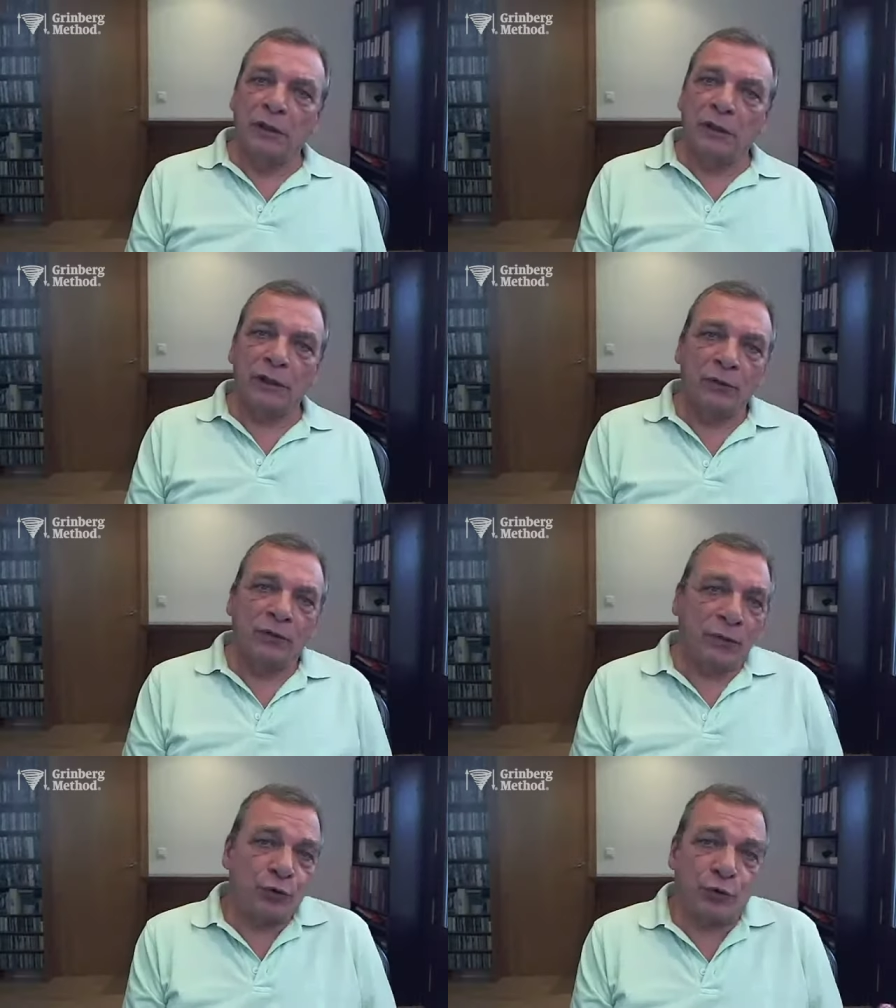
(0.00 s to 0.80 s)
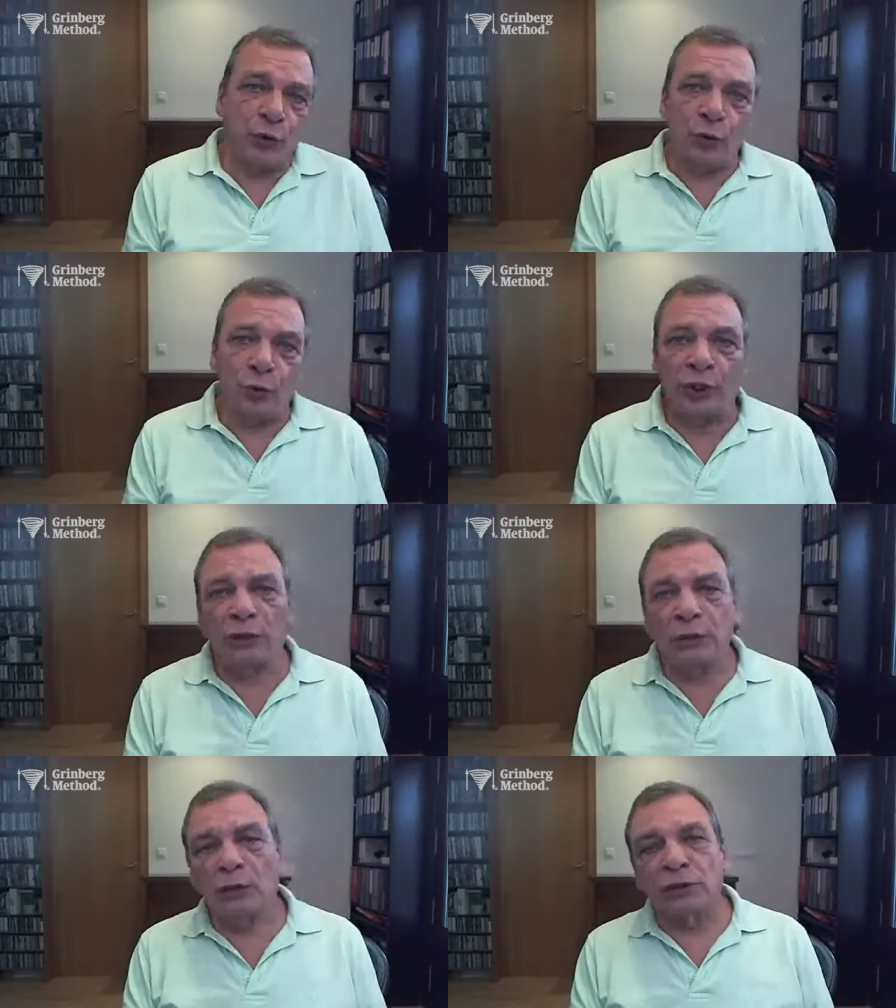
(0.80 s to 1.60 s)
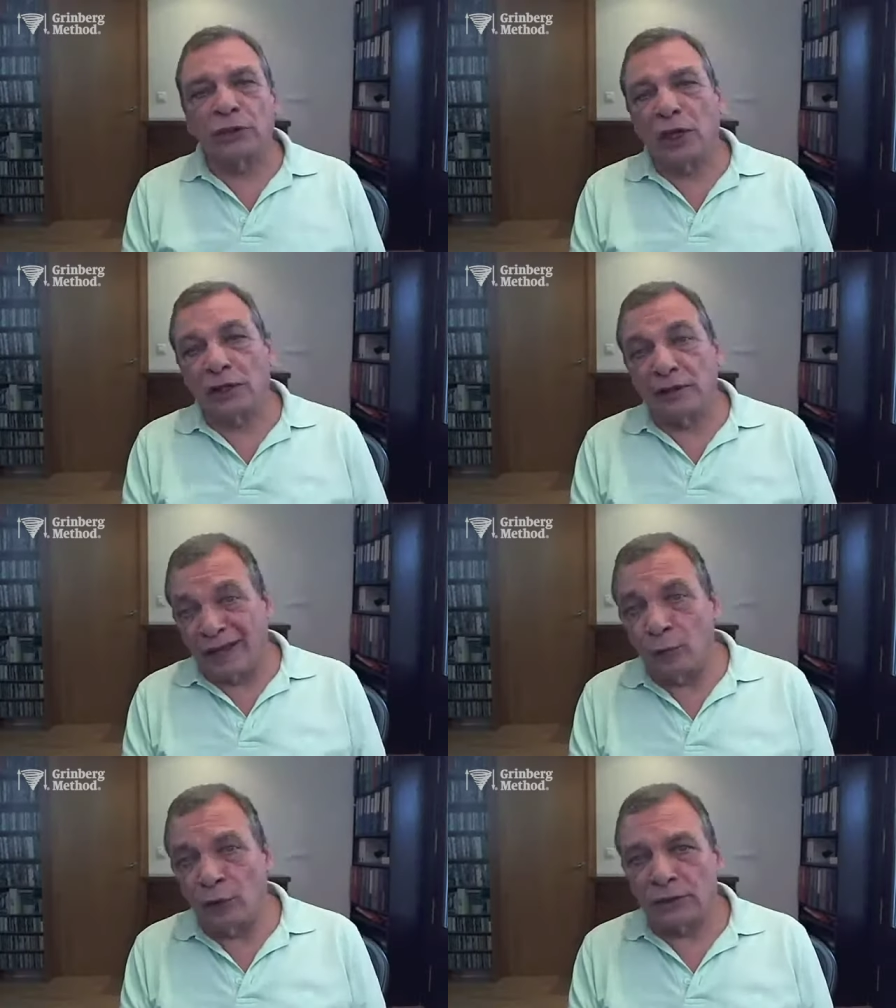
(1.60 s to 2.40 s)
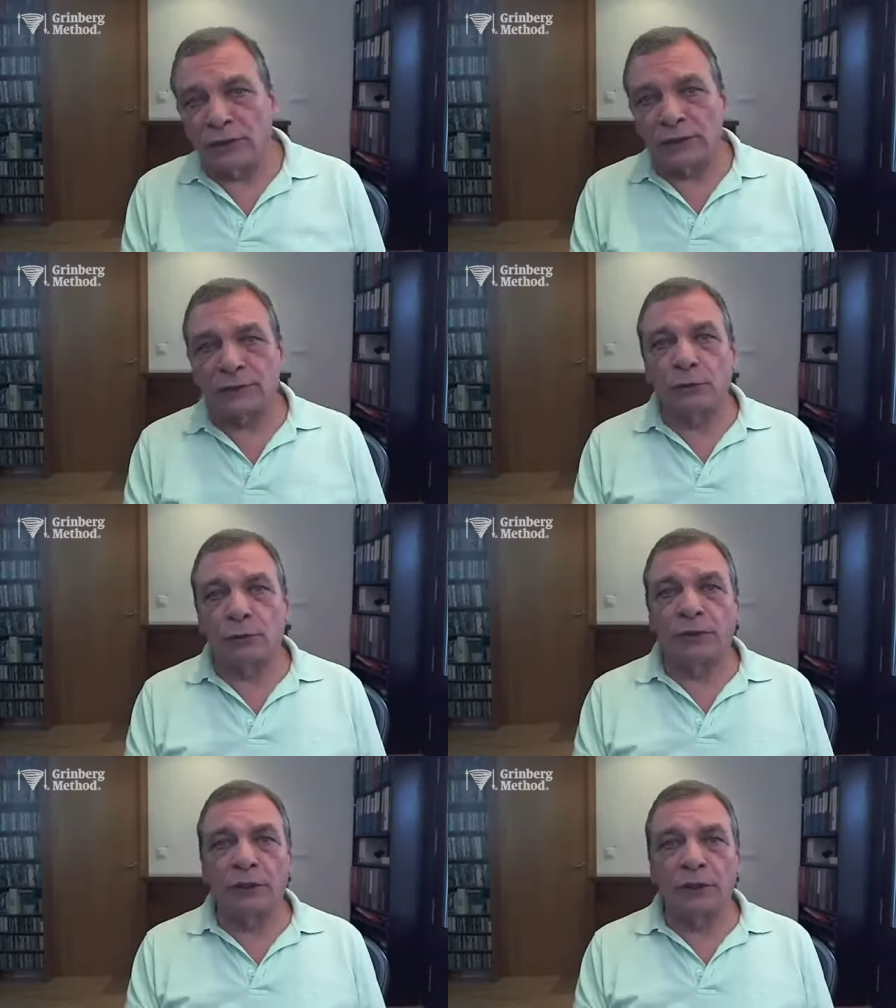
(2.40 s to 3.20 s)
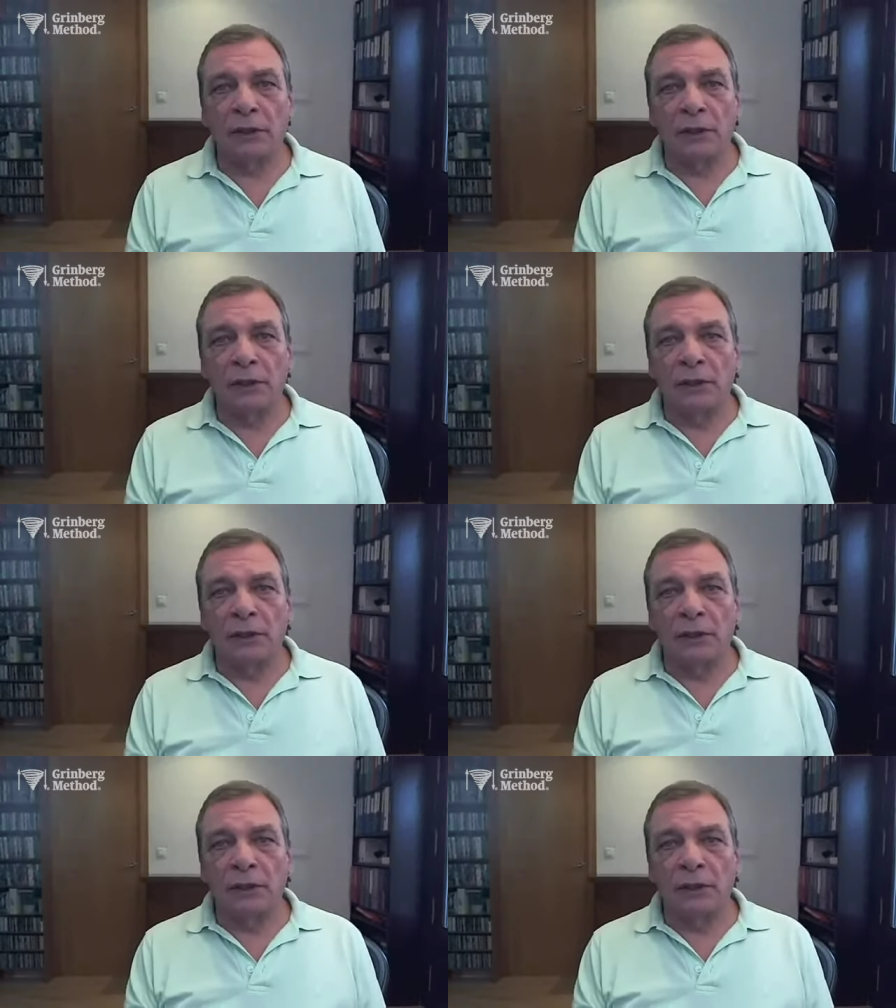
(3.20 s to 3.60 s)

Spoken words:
And for sure, we are not like they want us to be.